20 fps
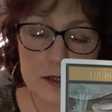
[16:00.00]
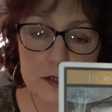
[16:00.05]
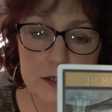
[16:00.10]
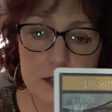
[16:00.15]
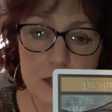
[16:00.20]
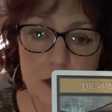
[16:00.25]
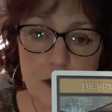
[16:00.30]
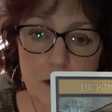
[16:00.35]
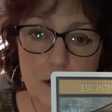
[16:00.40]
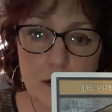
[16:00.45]

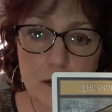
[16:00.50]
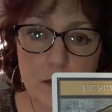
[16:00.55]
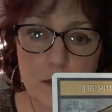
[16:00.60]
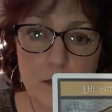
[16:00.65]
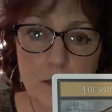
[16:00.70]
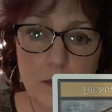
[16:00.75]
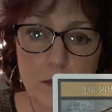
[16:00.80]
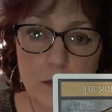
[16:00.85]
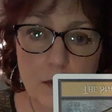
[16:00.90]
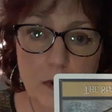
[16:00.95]

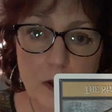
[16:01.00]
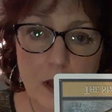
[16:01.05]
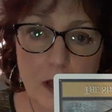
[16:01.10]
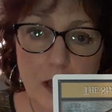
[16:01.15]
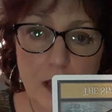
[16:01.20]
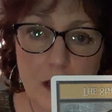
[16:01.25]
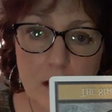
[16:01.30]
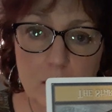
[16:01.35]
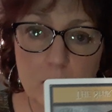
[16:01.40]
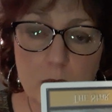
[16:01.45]
So
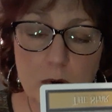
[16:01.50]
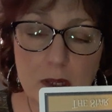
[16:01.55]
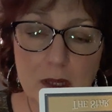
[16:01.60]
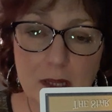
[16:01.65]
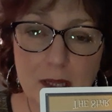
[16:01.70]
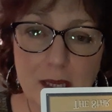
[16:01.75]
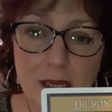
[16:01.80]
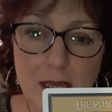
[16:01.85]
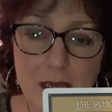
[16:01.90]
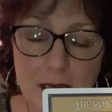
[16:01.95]
it
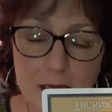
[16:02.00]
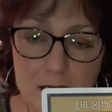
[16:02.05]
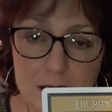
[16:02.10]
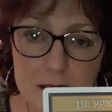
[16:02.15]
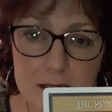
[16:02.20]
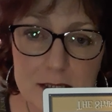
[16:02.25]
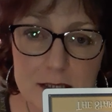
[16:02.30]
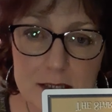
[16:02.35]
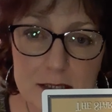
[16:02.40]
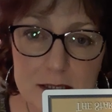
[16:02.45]
really
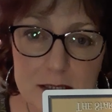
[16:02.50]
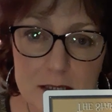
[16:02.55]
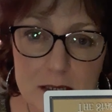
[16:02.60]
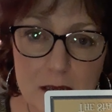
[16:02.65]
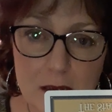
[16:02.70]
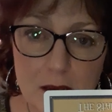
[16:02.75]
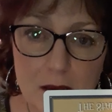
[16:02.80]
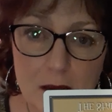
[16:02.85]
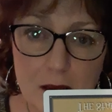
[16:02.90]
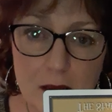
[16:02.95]
is.
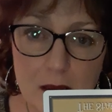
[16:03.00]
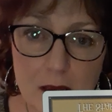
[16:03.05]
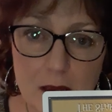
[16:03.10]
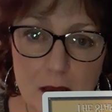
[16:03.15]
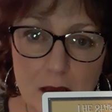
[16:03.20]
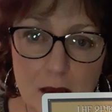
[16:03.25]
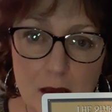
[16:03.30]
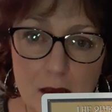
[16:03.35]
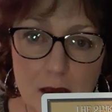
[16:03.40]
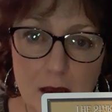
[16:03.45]

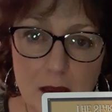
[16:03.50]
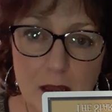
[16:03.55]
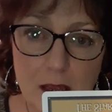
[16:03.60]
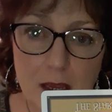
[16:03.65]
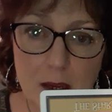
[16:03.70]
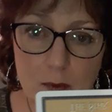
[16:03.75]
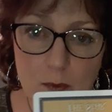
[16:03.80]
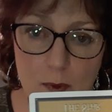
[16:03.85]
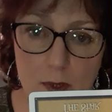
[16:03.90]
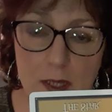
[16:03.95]

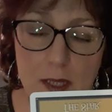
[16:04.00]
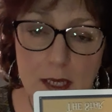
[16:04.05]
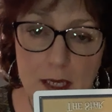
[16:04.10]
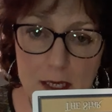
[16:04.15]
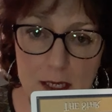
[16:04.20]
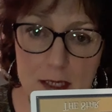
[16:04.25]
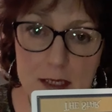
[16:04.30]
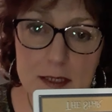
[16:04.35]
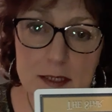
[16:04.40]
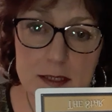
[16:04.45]
It really
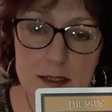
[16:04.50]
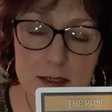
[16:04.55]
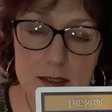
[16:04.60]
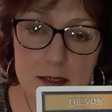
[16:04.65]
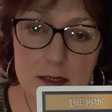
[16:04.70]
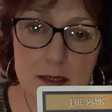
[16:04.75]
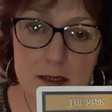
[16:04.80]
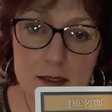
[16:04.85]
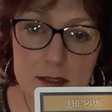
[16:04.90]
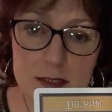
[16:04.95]
is.
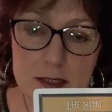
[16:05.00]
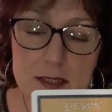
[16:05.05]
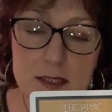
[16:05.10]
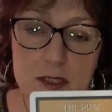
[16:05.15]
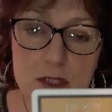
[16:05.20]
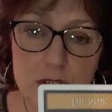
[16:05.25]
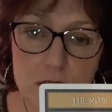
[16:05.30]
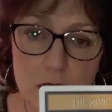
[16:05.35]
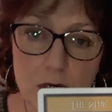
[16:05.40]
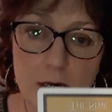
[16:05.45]
It's the
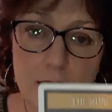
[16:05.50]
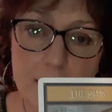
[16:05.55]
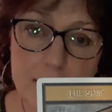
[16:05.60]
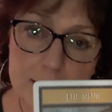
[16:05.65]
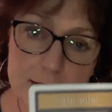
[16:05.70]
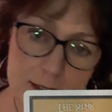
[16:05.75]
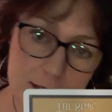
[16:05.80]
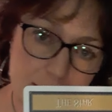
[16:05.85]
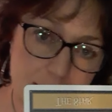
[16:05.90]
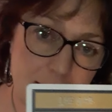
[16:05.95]
journey
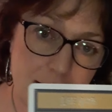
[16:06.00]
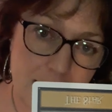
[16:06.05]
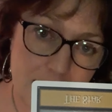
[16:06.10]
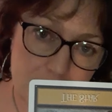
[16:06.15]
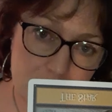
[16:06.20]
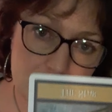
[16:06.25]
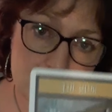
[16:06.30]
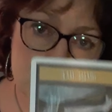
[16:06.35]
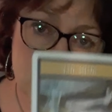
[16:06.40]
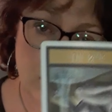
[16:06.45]
into
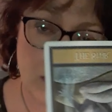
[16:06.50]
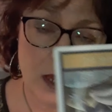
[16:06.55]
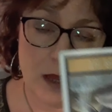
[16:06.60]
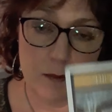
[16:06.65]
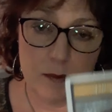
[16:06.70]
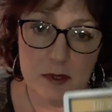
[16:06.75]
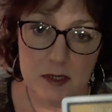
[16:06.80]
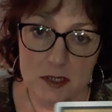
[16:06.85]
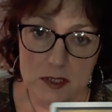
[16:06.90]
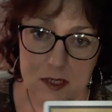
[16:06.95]
that as we
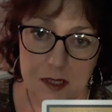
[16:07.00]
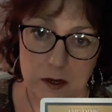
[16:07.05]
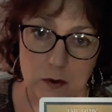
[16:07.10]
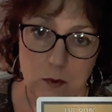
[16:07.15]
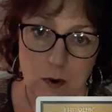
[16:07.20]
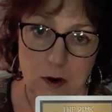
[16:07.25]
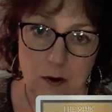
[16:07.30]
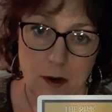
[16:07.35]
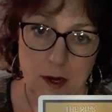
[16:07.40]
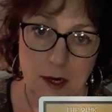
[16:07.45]
come into the
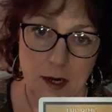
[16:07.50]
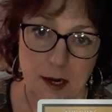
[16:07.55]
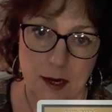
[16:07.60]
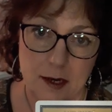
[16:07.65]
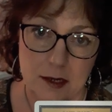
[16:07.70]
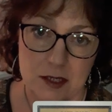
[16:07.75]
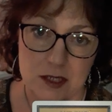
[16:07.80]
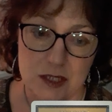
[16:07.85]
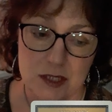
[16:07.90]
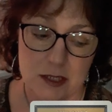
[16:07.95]
Aquarian
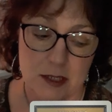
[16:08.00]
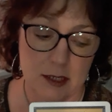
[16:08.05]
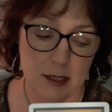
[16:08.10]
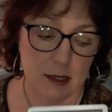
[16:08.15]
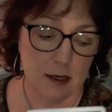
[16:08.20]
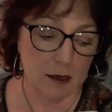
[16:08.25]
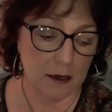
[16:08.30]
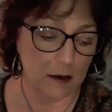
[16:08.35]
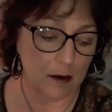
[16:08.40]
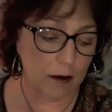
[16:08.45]
age.
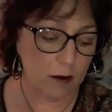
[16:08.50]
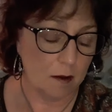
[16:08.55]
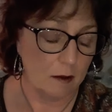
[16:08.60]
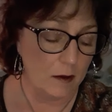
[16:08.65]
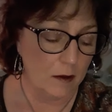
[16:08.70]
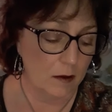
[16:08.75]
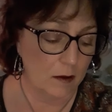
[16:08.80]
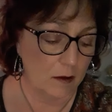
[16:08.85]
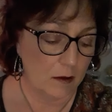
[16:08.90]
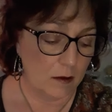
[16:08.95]

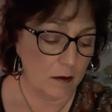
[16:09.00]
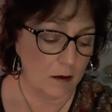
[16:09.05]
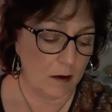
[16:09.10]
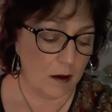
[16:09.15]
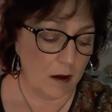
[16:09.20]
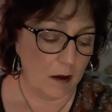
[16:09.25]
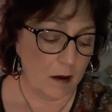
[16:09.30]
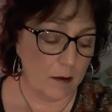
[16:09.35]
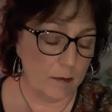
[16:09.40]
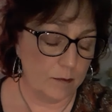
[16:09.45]

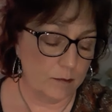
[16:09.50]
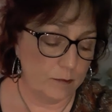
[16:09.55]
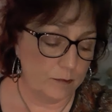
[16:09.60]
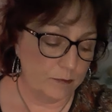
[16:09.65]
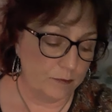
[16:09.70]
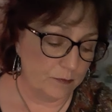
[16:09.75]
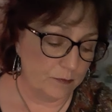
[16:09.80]
Um,